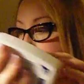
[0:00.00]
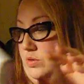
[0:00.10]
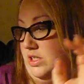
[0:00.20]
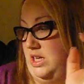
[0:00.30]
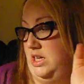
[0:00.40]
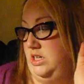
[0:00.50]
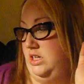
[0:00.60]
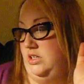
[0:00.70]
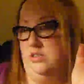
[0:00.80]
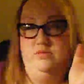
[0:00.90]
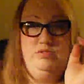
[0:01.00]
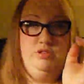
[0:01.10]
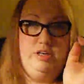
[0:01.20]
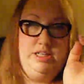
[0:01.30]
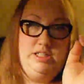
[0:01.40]
soaks in. It doesn't
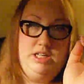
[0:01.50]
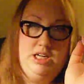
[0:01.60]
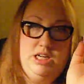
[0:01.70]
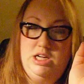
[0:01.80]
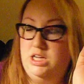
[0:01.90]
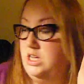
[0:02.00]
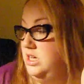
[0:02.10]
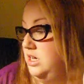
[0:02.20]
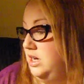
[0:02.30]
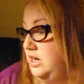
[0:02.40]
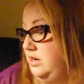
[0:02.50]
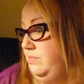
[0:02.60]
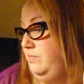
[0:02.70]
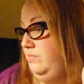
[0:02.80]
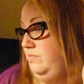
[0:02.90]
feel greasy.
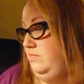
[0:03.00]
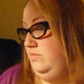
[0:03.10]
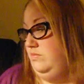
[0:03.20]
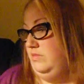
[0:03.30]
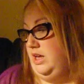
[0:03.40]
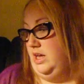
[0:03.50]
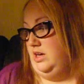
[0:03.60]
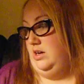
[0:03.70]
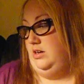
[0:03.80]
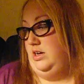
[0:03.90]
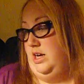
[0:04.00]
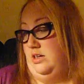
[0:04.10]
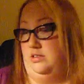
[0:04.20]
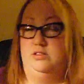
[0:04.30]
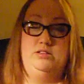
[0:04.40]
And it
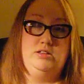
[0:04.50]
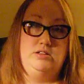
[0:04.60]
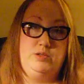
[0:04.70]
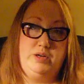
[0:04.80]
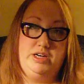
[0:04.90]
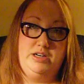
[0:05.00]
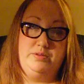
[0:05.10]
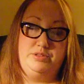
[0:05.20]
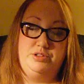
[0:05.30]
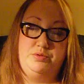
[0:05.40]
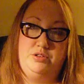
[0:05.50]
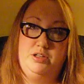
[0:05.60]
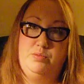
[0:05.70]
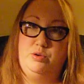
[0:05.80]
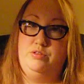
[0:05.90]
has sunscreen in it, which is
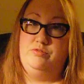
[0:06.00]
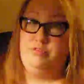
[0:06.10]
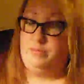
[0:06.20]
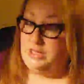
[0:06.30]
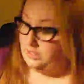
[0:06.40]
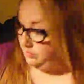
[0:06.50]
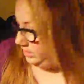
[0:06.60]
really important for me